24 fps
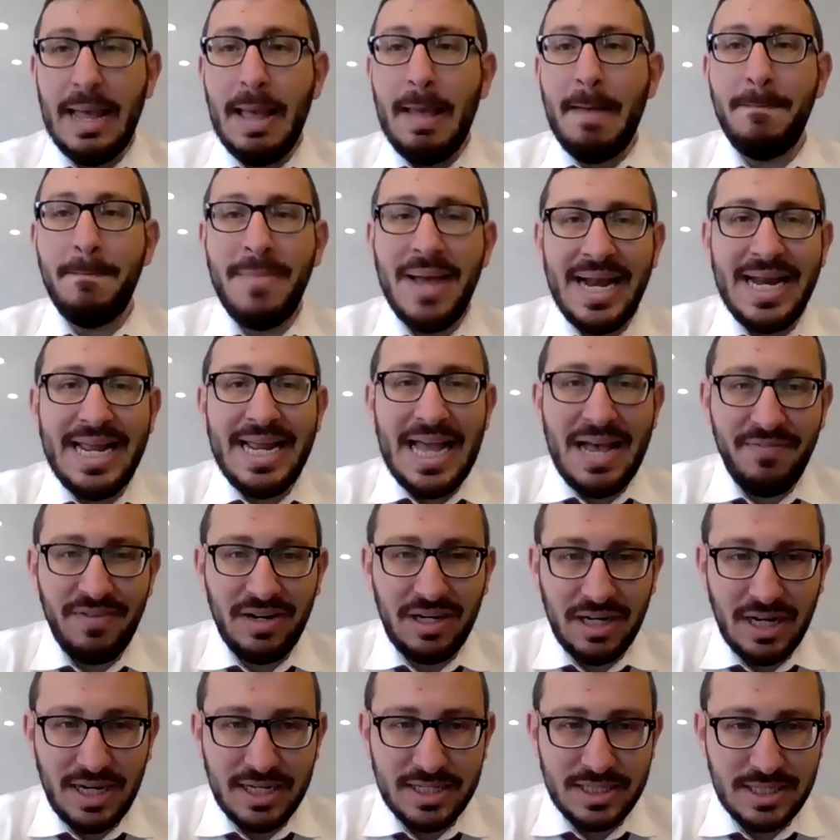Many have a
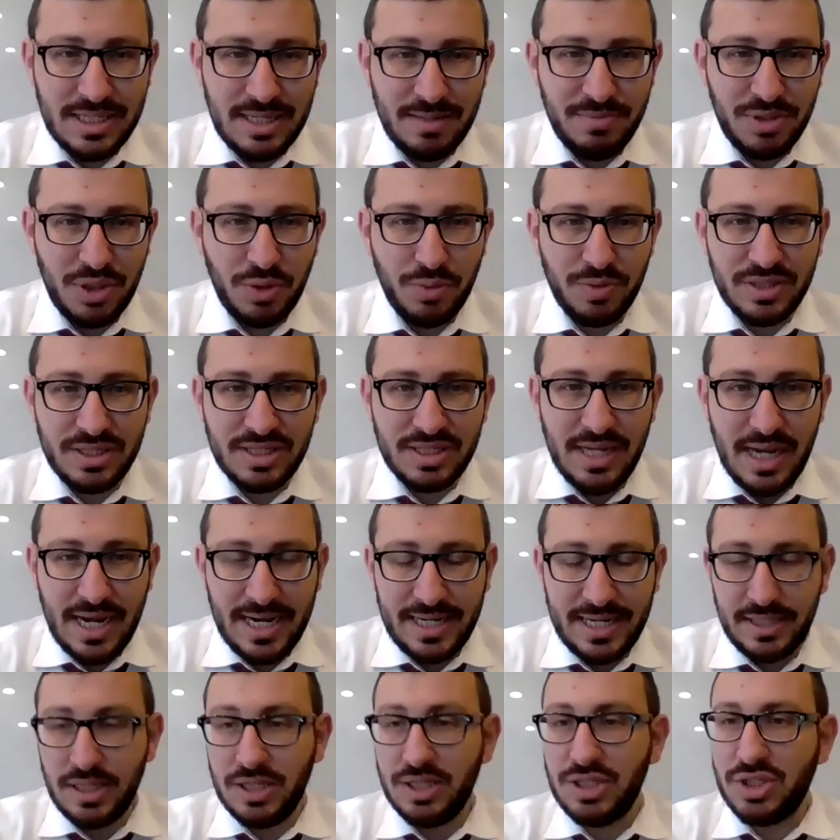custom to
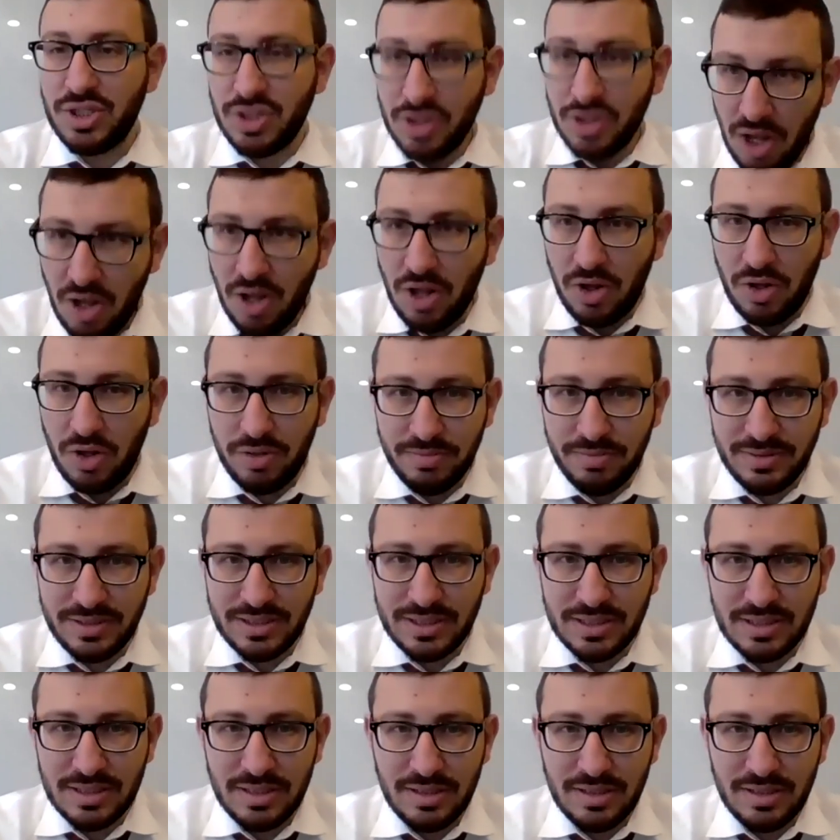recite Psalms